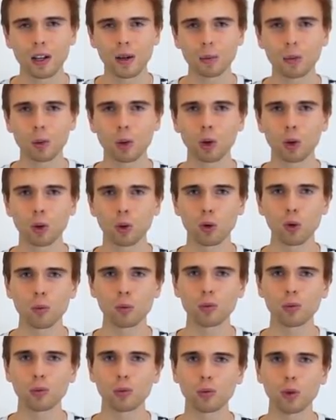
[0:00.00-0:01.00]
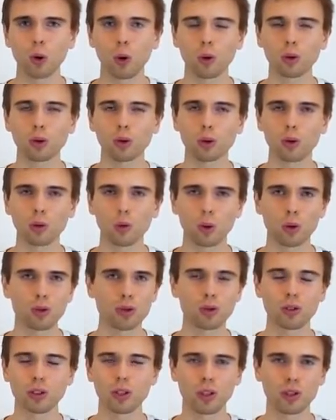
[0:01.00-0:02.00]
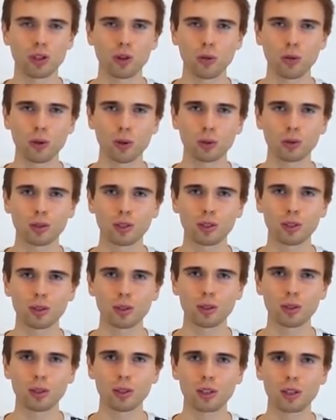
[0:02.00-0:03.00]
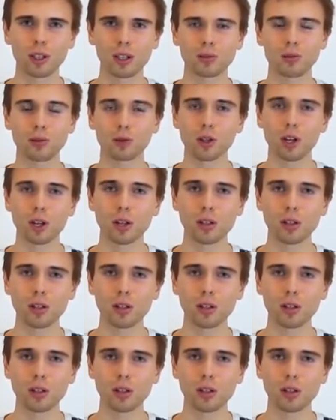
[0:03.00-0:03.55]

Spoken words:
my mind focused very well on the sound.